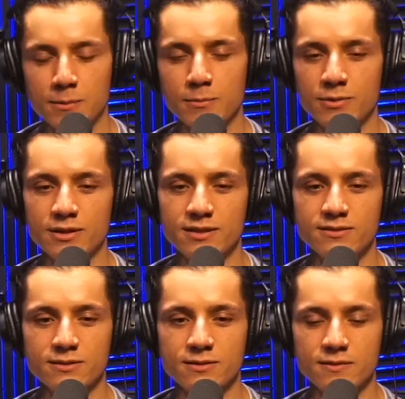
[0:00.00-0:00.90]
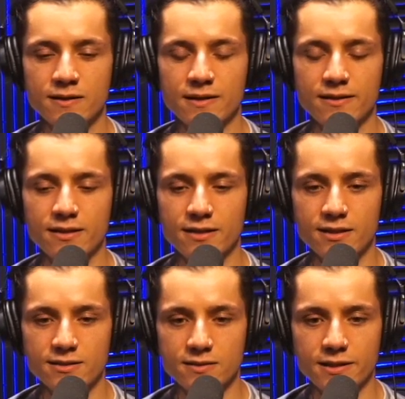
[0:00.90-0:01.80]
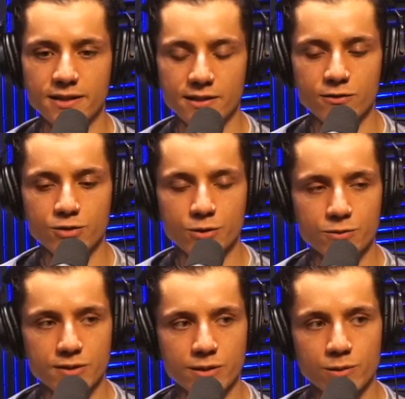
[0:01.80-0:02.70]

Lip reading: but I think he's like getting shows now.